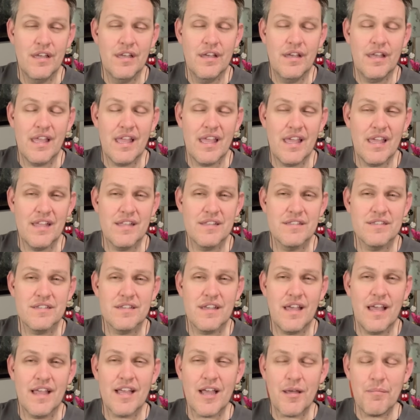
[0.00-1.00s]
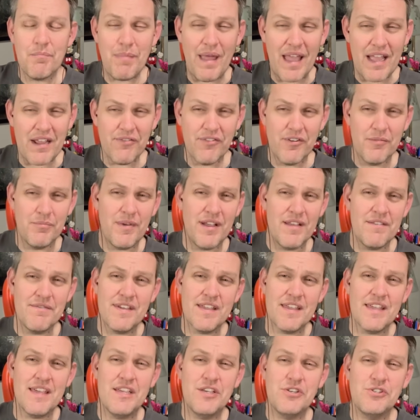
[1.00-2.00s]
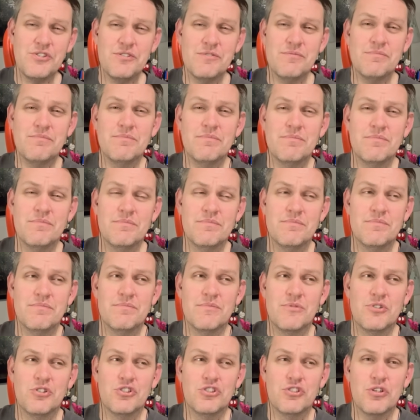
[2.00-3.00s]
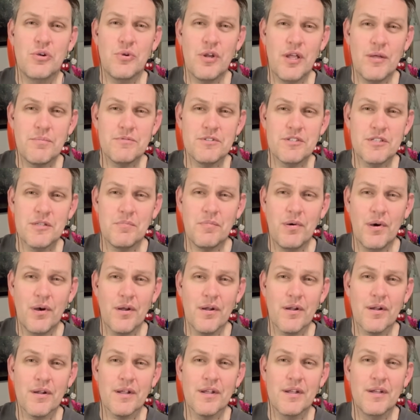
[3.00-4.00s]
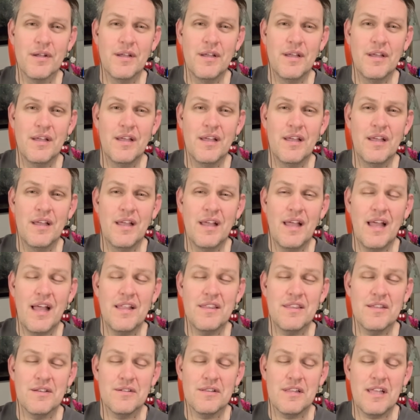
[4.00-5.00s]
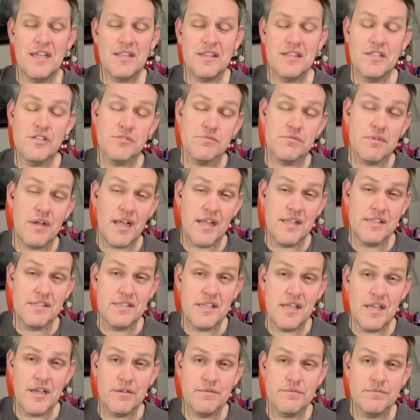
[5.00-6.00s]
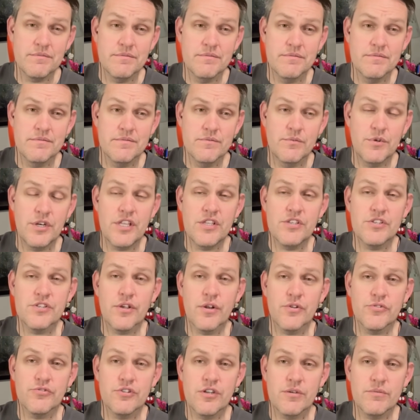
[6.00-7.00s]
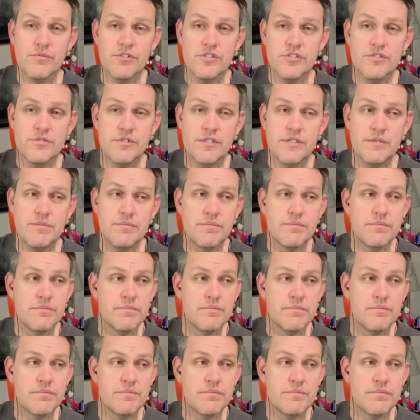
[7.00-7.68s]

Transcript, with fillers: and I got back from my vacation, showed up to the park, and they're like, This ride's down. We need you to go troubleshoot it.